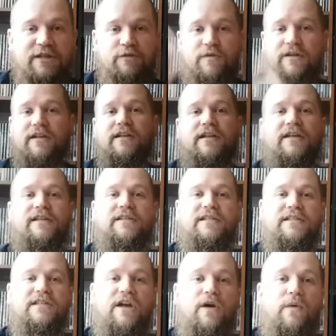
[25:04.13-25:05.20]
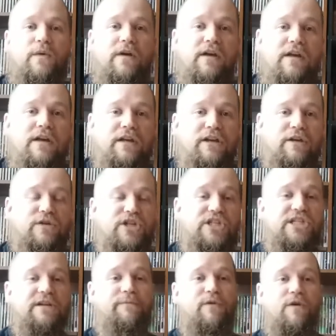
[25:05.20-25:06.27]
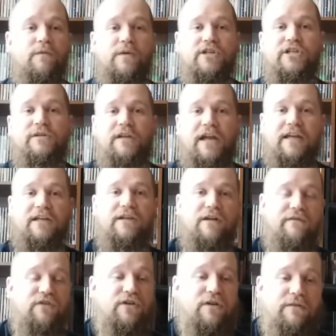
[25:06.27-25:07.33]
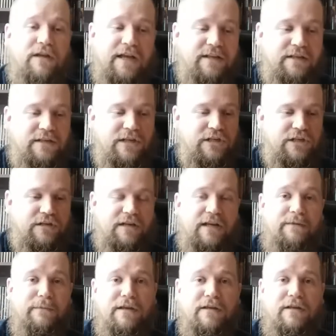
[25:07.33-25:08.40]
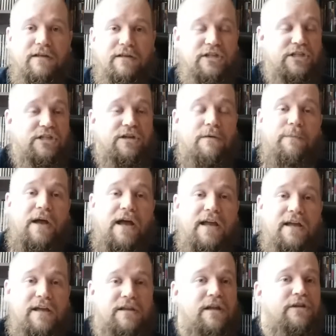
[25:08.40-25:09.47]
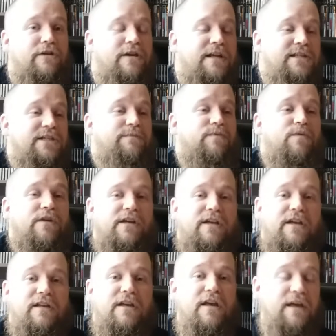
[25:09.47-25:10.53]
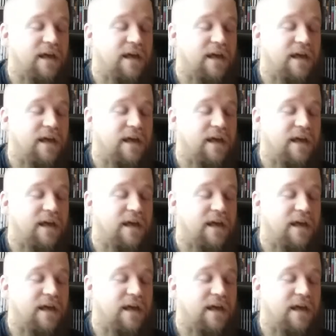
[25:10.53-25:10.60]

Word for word: what it is. So, you know, just support what you like. You know, if you don't like the digital like me, just don't buy it and then you're not supporting it.